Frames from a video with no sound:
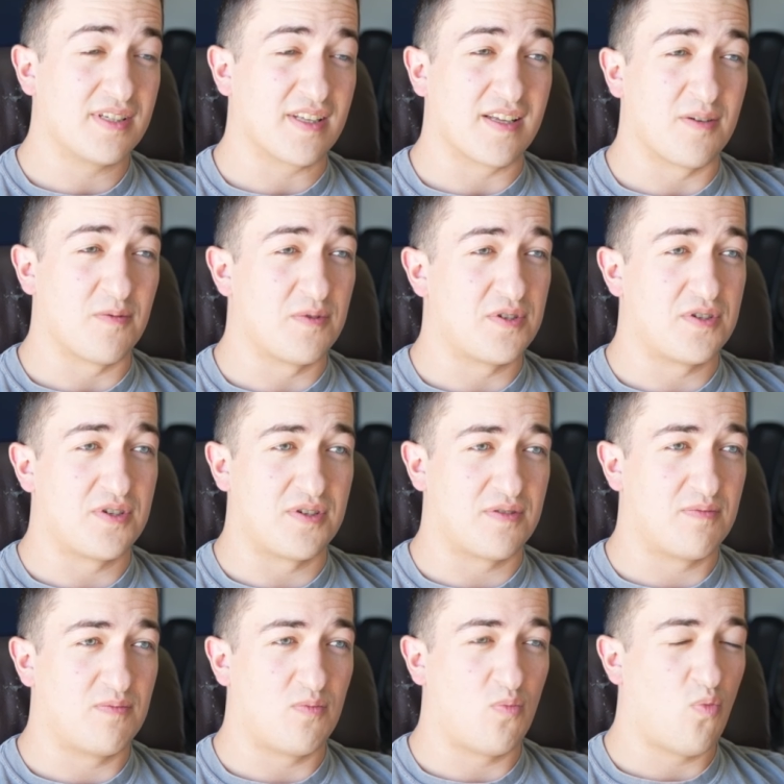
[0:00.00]
It was
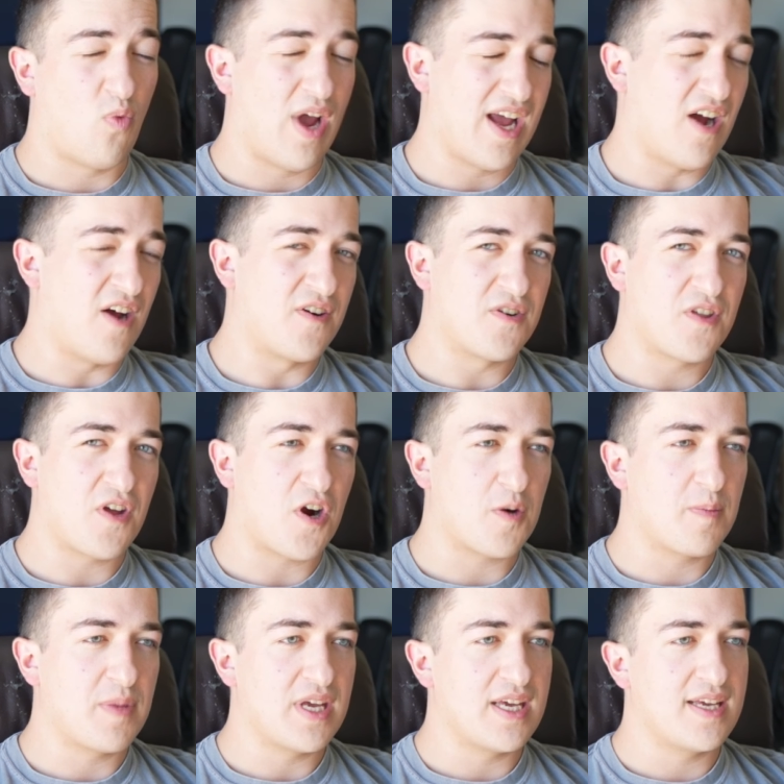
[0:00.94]
just way under the
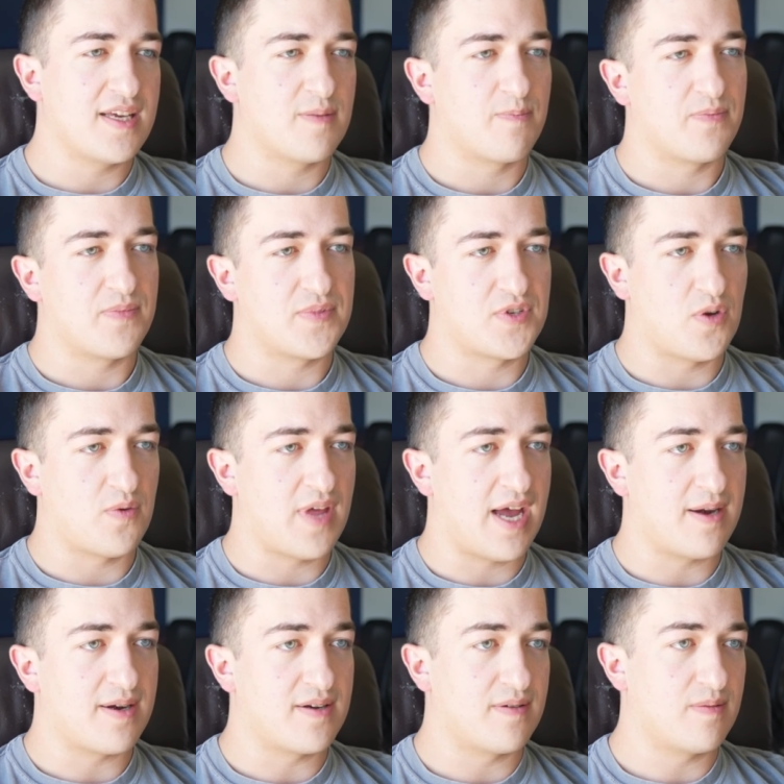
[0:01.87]
RPE. So
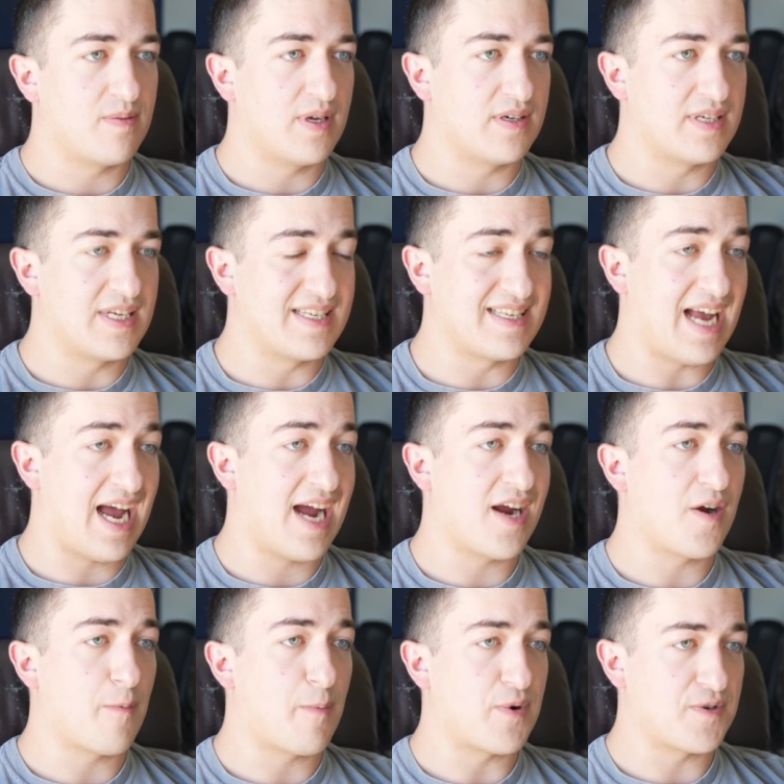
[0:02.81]
that
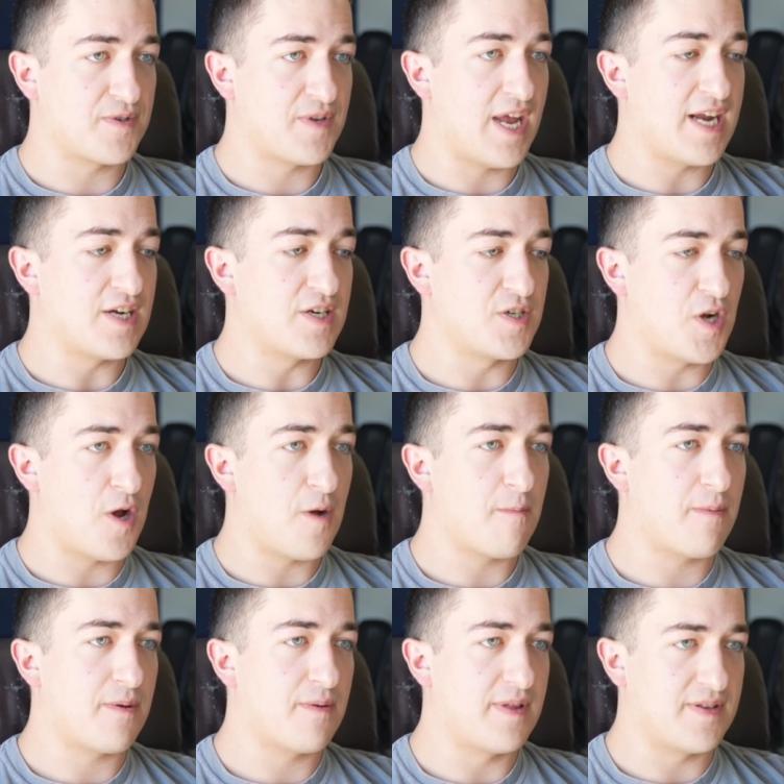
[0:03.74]
desired percent
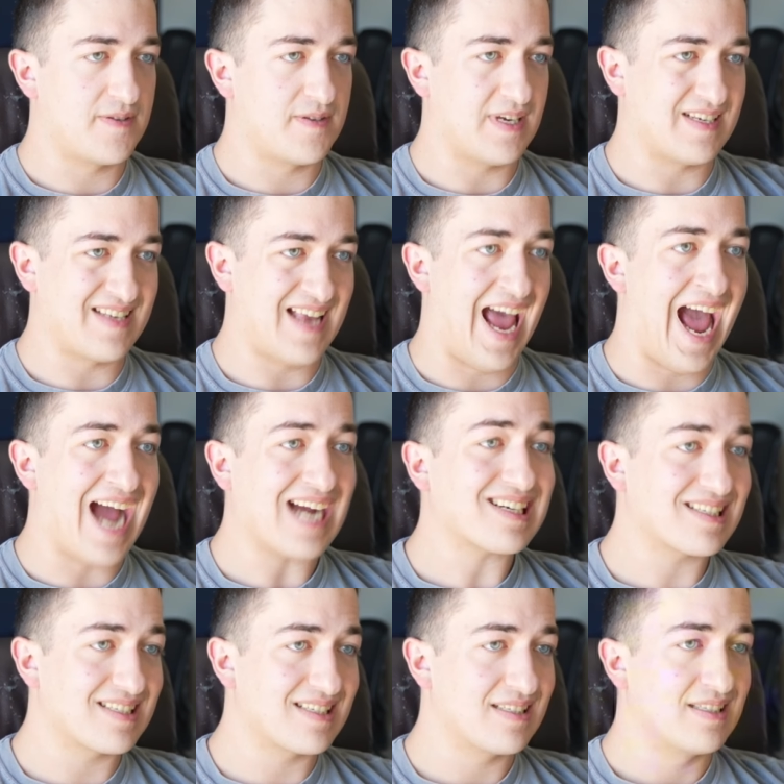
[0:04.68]
jump that's
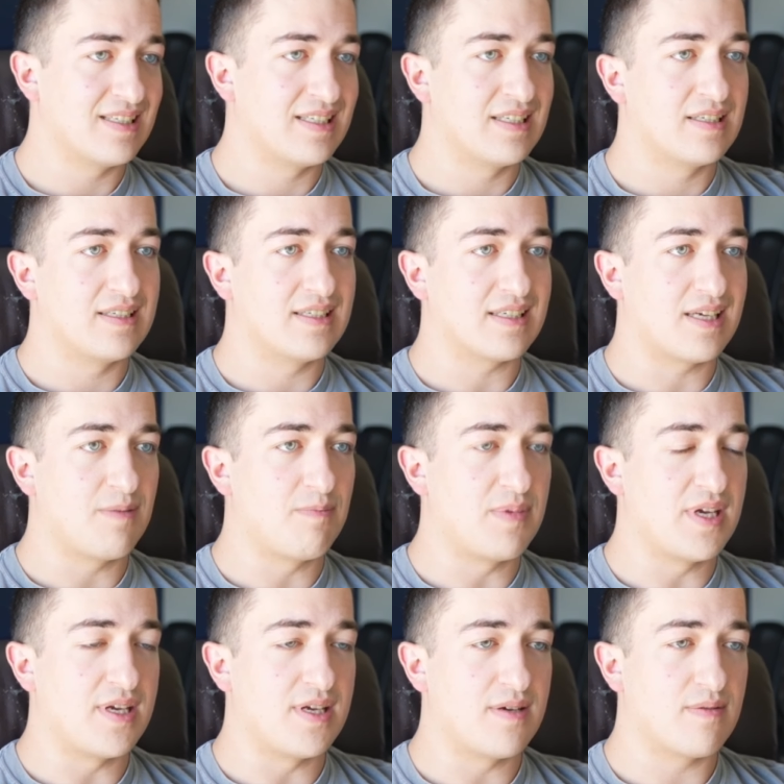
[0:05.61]
exact can
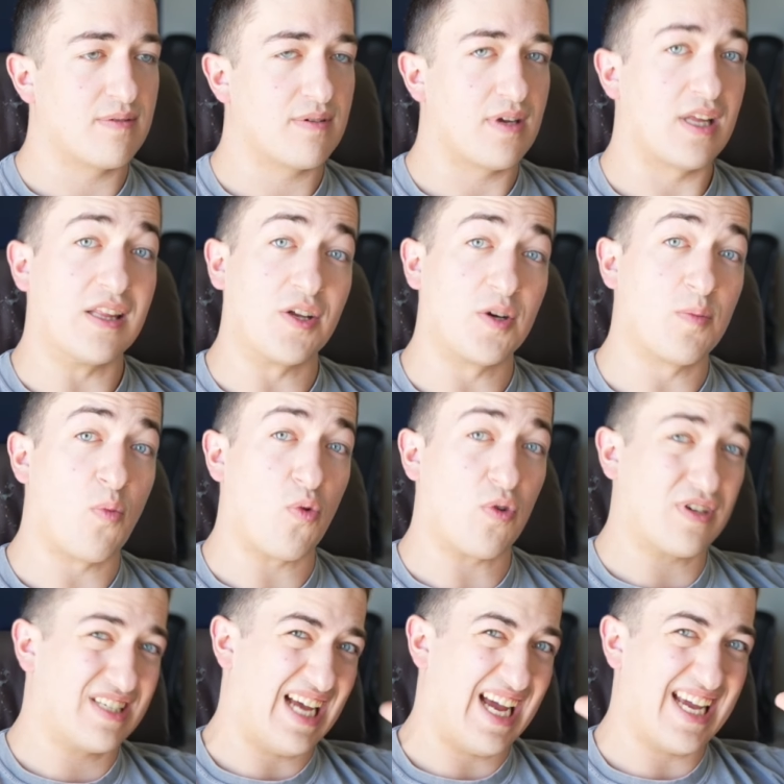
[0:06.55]
be a little
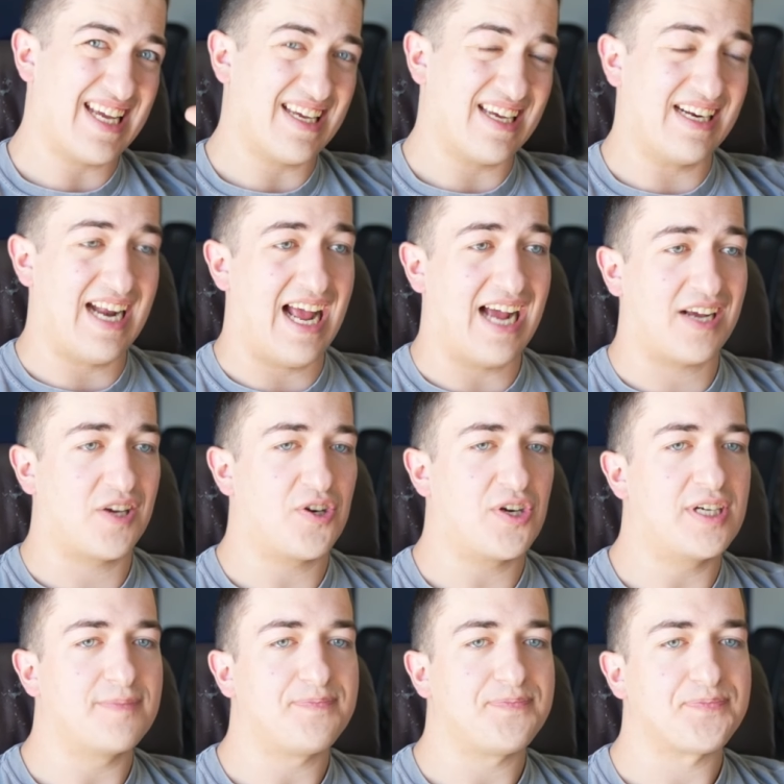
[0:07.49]
more tight and
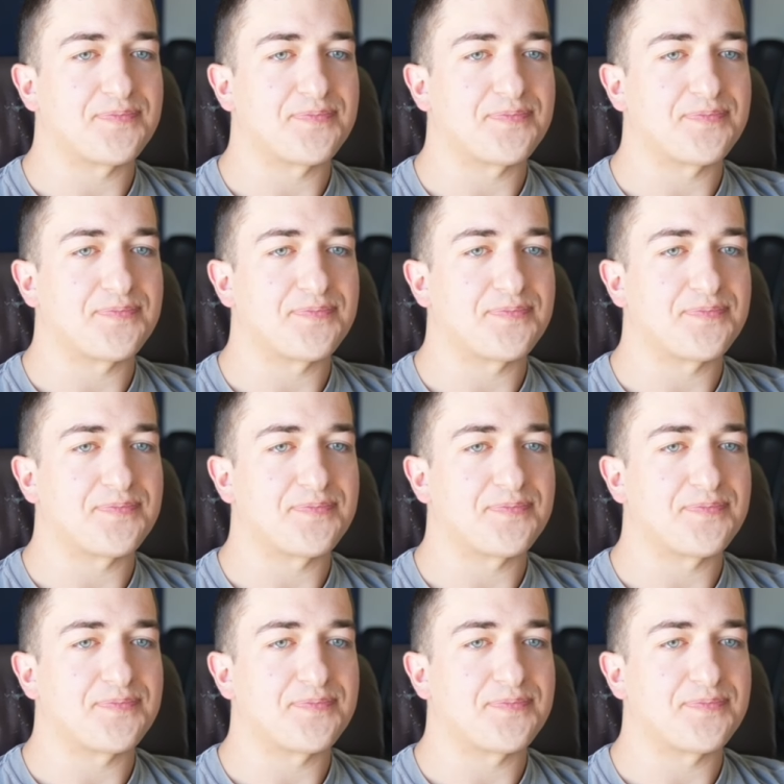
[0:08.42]
accurate.